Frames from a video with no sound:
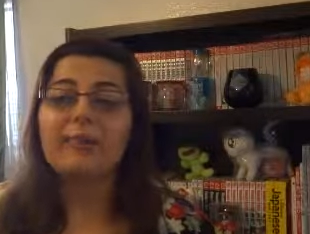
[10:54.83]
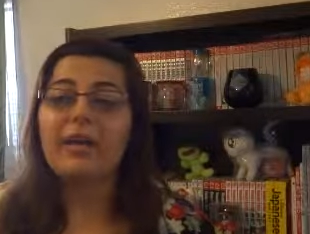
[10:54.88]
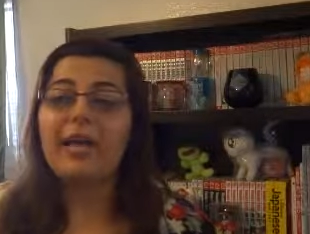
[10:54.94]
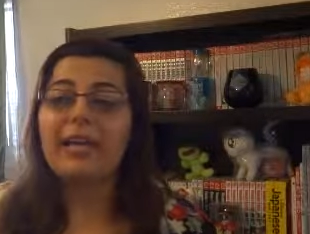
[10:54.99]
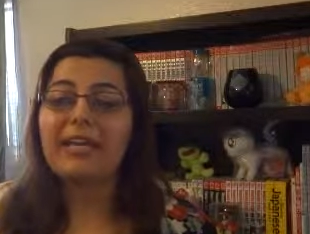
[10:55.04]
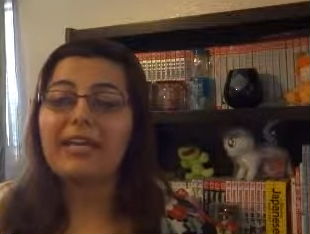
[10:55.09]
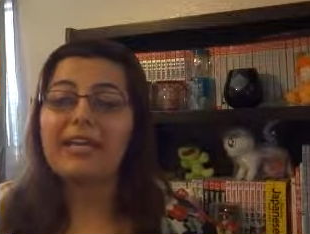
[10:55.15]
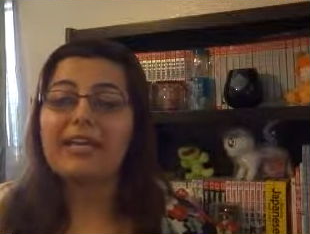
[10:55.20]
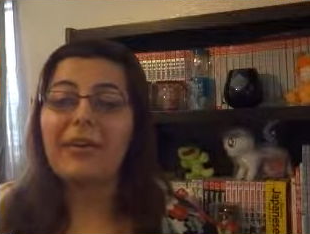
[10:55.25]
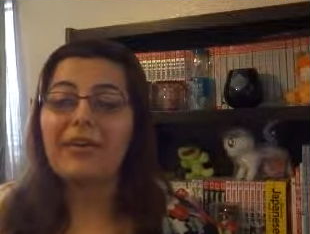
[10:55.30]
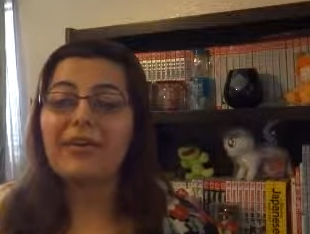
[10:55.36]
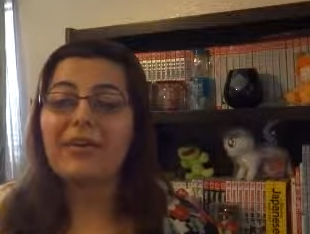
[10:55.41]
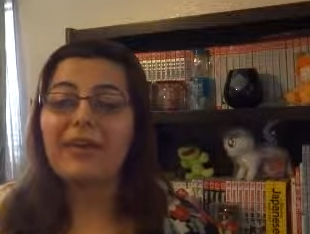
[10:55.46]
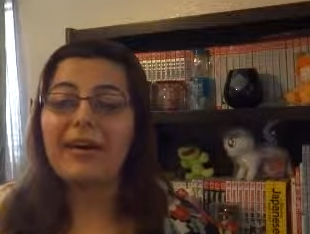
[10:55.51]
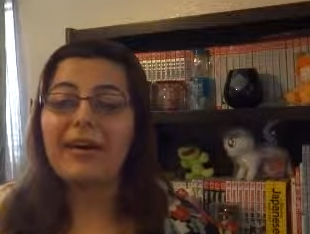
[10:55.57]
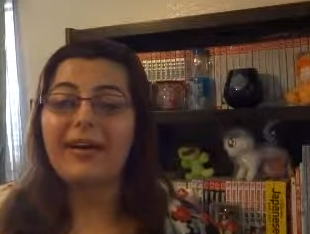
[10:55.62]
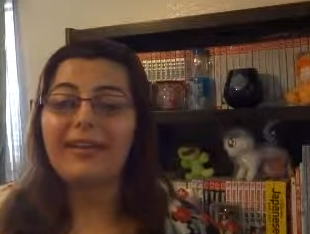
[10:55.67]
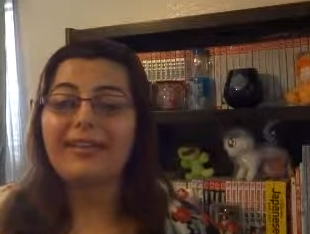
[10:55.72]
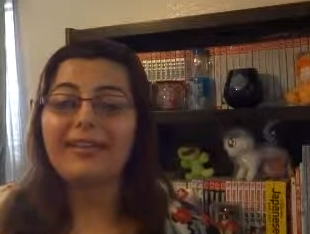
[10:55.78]
I could go
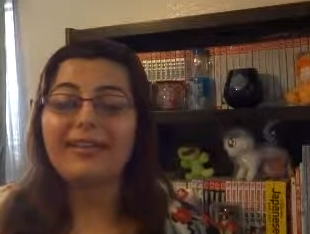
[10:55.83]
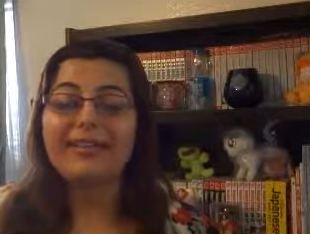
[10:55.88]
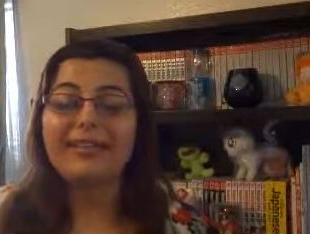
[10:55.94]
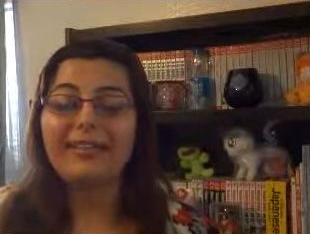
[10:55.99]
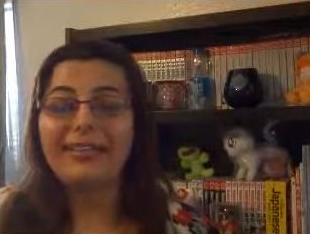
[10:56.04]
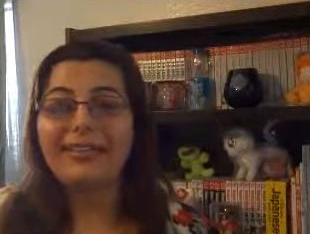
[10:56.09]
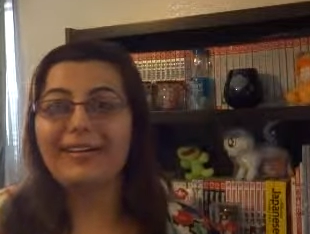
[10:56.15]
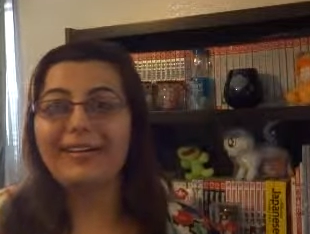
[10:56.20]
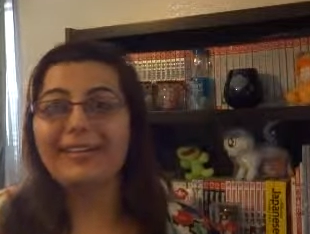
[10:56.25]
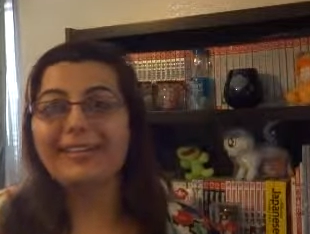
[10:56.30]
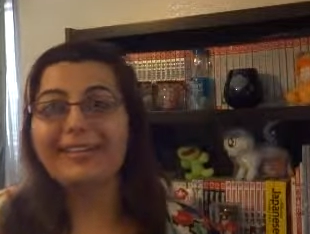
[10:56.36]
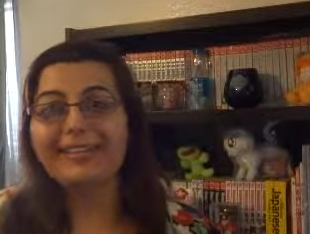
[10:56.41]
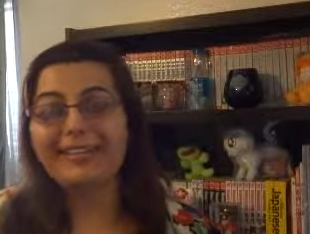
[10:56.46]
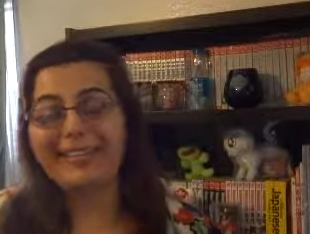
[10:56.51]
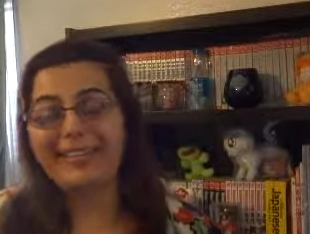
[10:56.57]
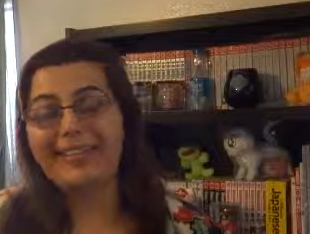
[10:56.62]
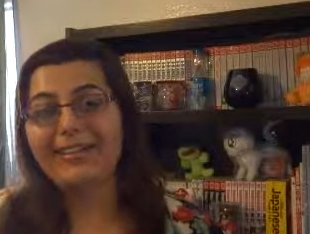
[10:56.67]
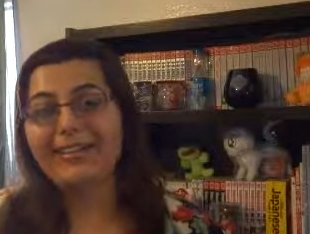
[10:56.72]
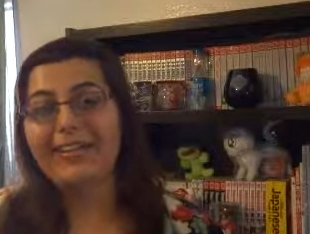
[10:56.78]
on and on
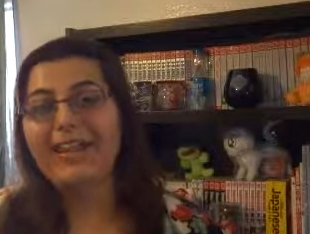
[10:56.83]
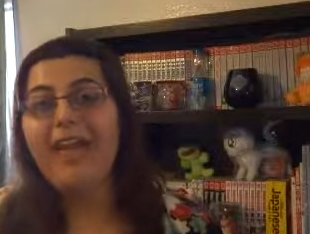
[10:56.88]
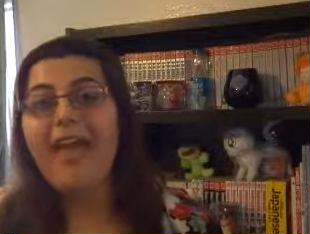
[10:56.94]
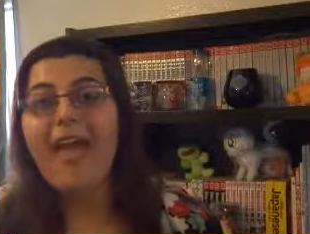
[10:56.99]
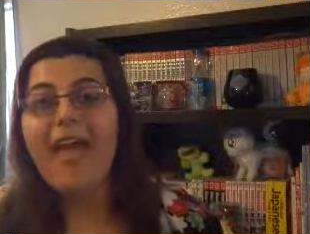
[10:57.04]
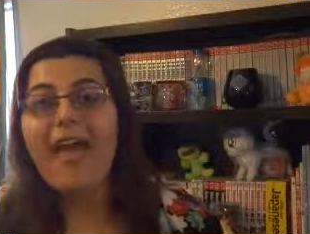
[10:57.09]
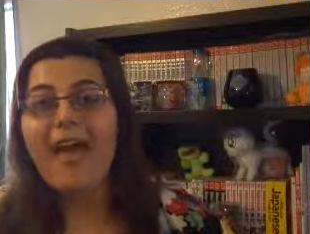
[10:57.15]
and on